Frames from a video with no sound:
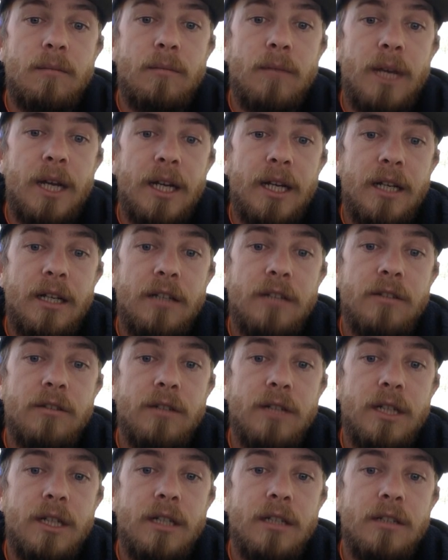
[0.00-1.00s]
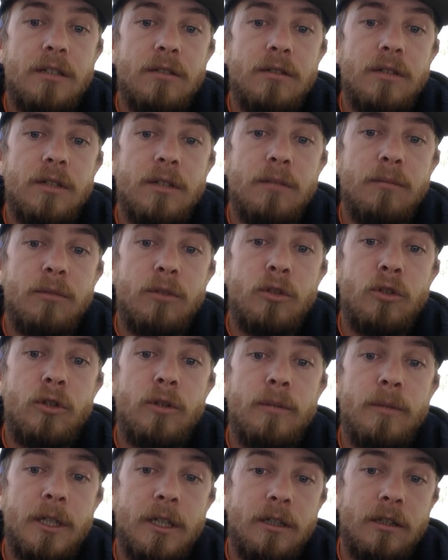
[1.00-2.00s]
by entering into an
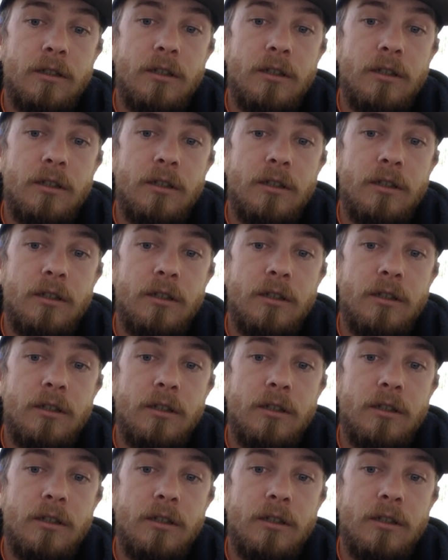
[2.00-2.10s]
employment